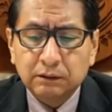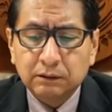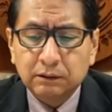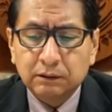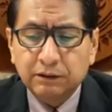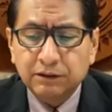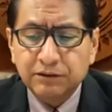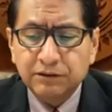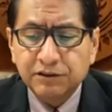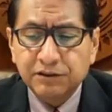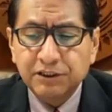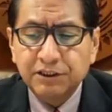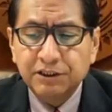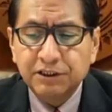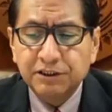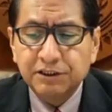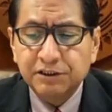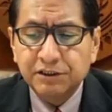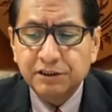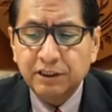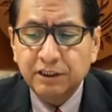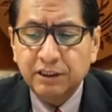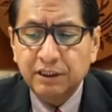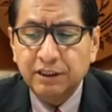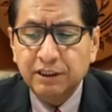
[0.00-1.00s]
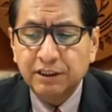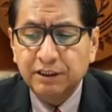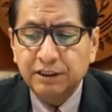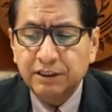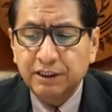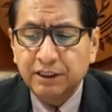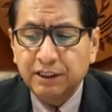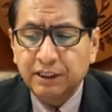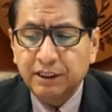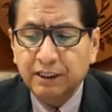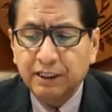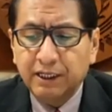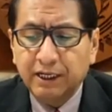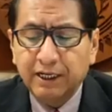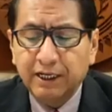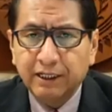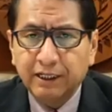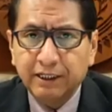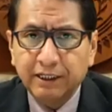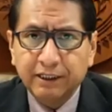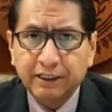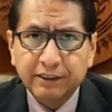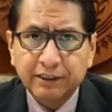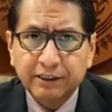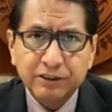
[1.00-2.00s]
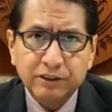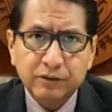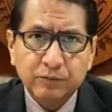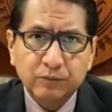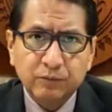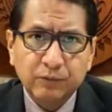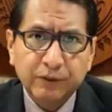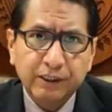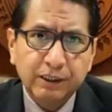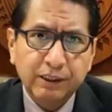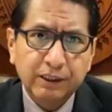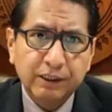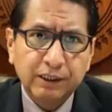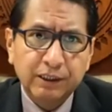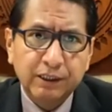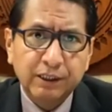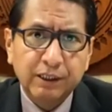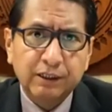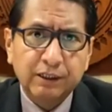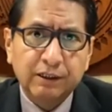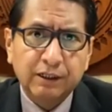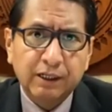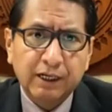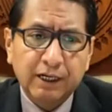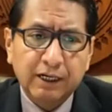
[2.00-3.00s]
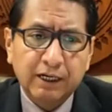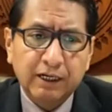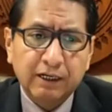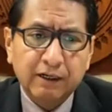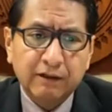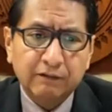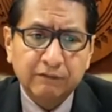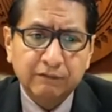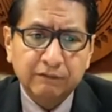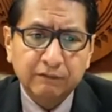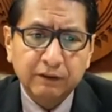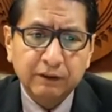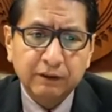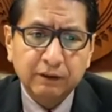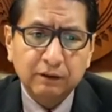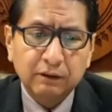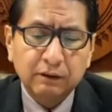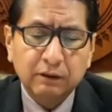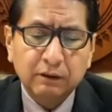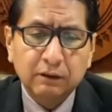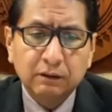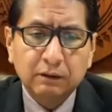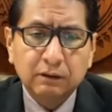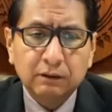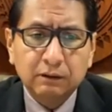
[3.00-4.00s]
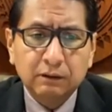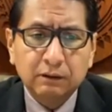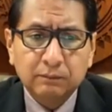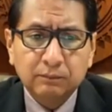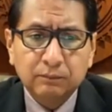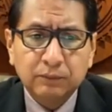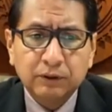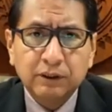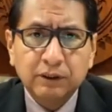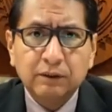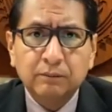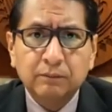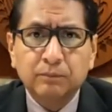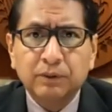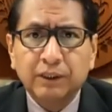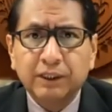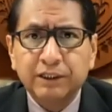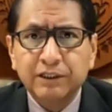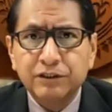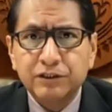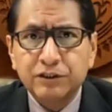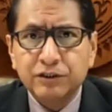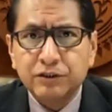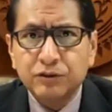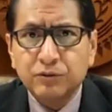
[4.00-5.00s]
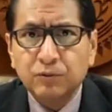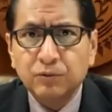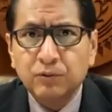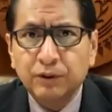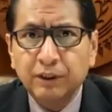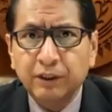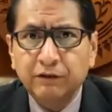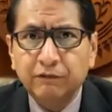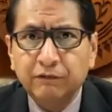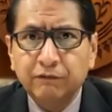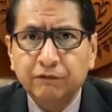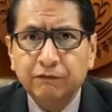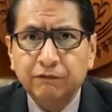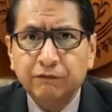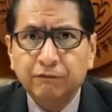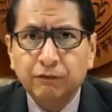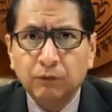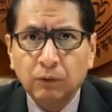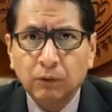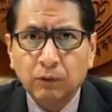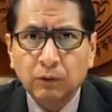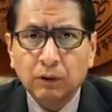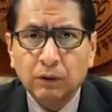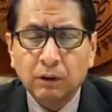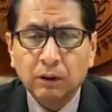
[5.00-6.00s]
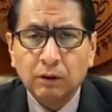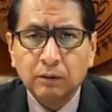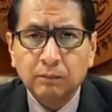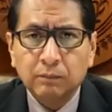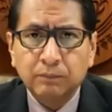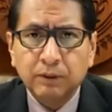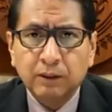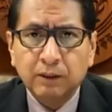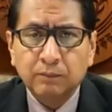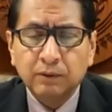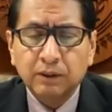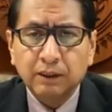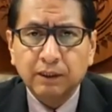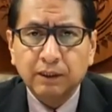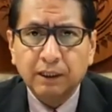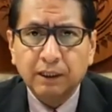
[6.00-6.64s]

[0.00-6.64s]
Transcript: The CDC, the NIH, we here have put in place 24 public